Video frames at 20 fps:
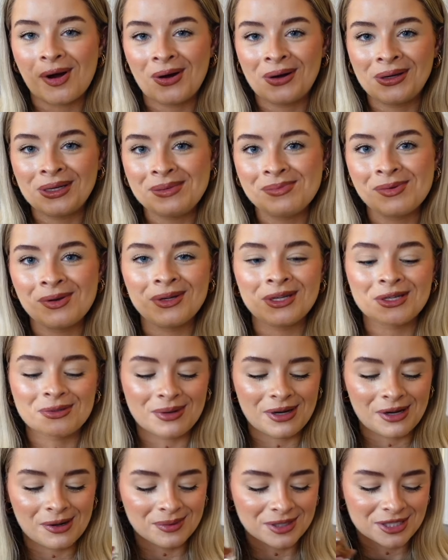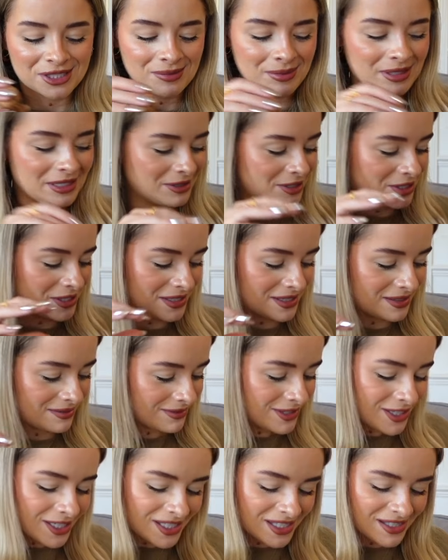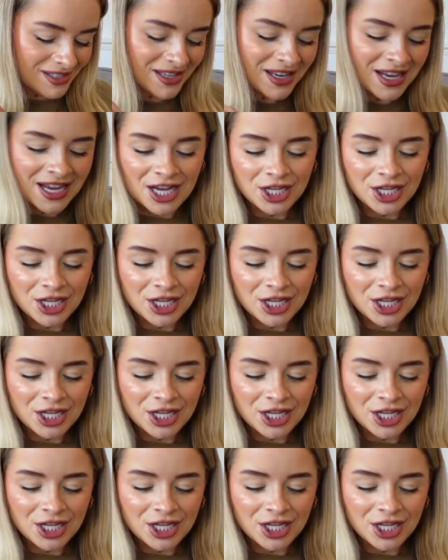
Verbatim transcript: honeymoon as well, which I mean, just, just,